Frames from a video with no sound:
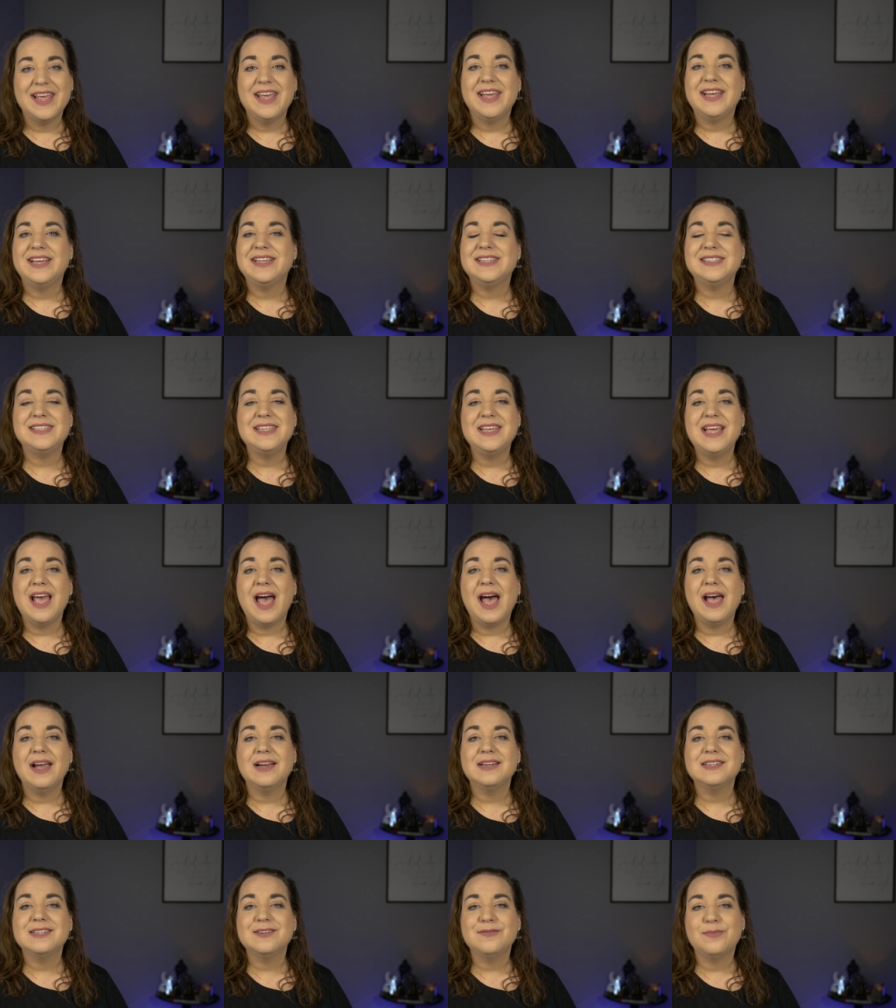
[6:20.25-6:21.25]
is the
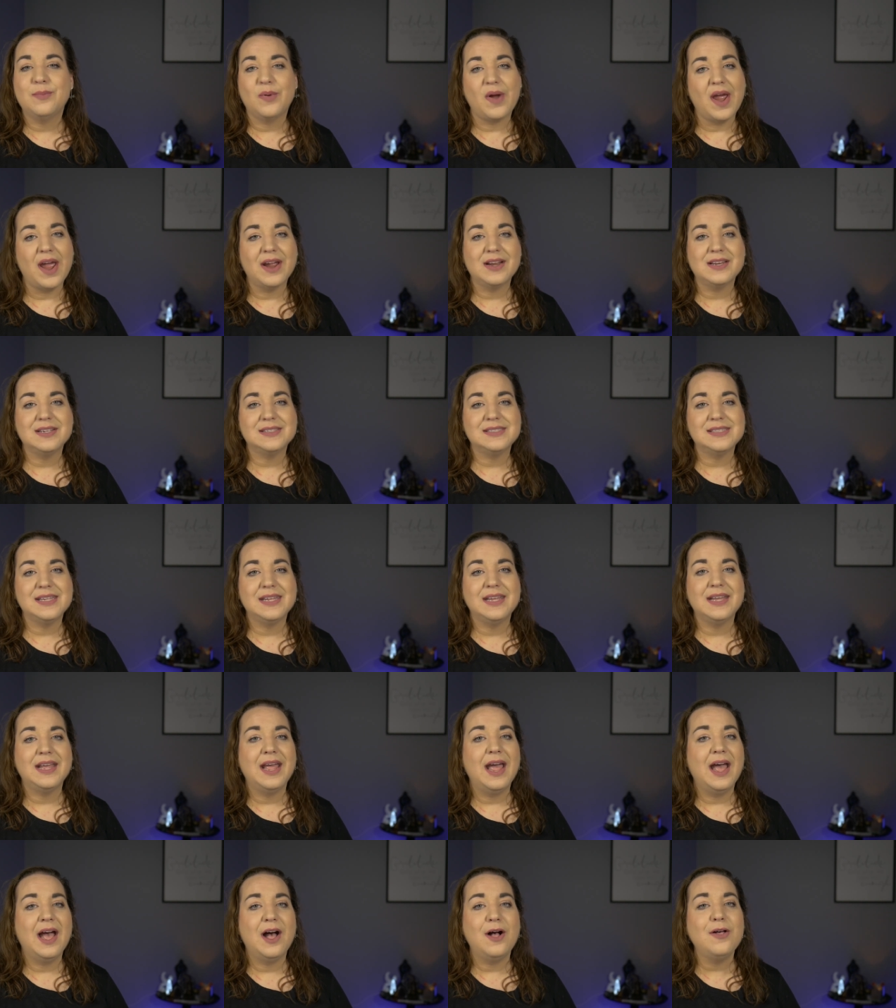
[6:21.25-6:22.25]
act of practicing
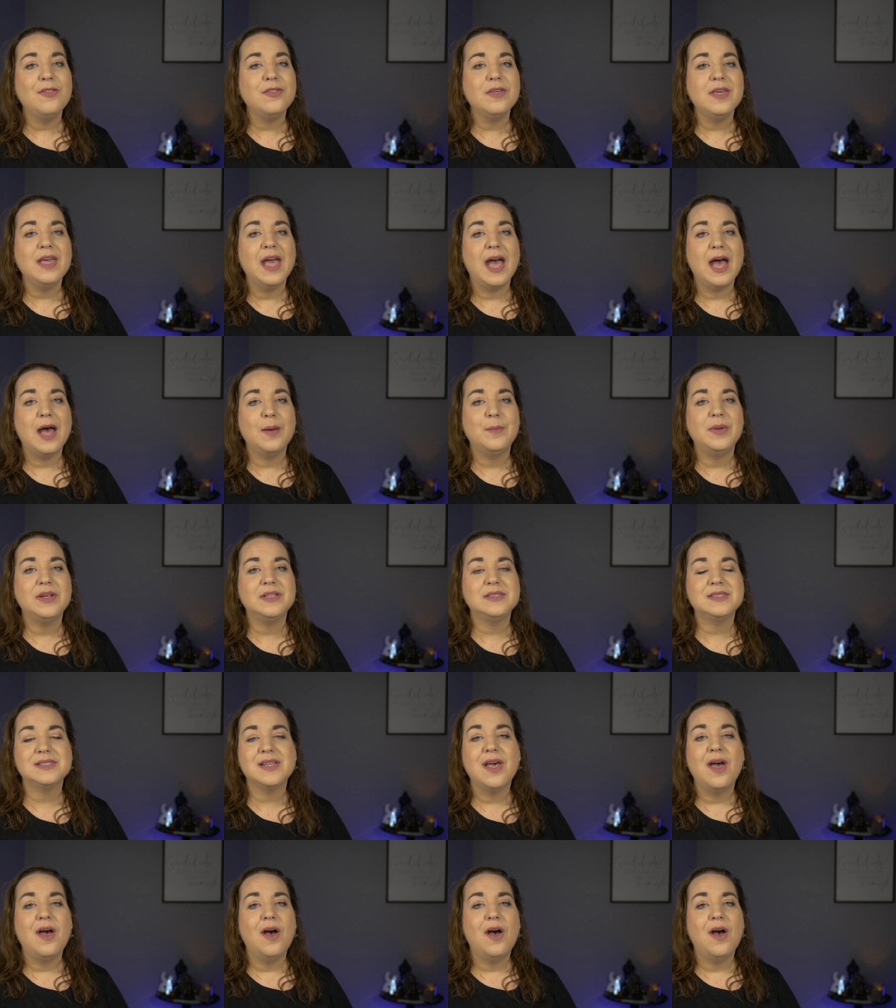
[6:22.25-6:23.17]
healthy habits